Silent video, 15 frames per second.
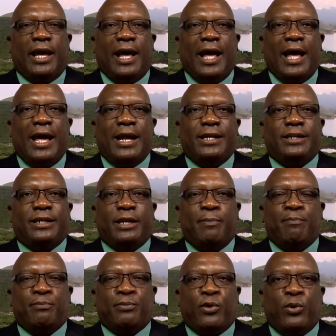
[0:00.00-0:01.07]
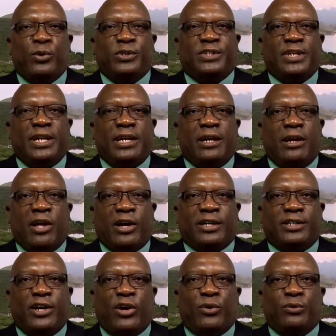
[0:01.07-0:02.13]
and imposing
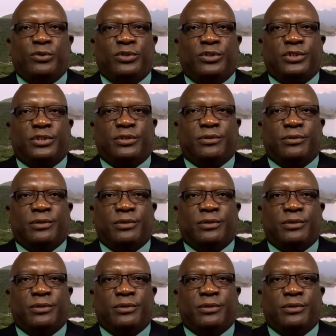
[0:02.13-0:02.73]
lockdowns.